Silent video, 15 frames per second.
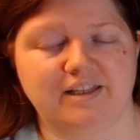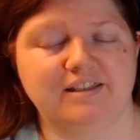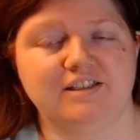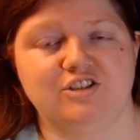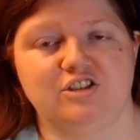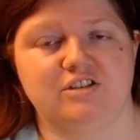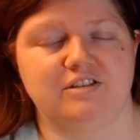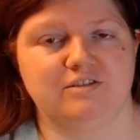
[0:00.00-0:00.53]
I
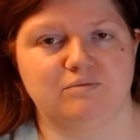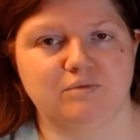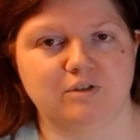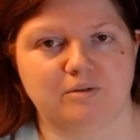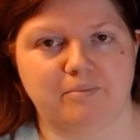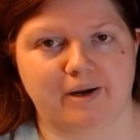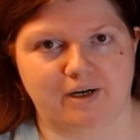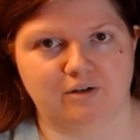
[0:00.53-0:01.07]
think she's just
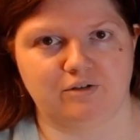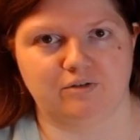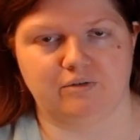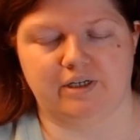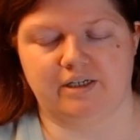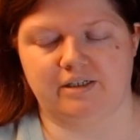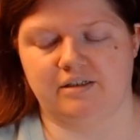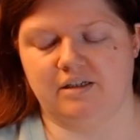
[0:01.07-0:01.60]
really
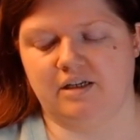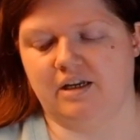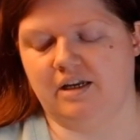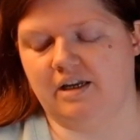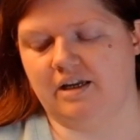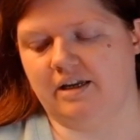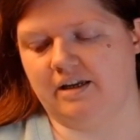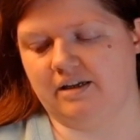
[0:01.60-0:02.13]
paranoid
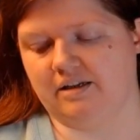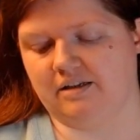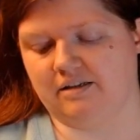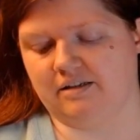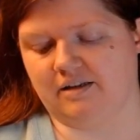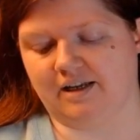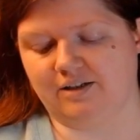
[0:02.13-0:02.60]
and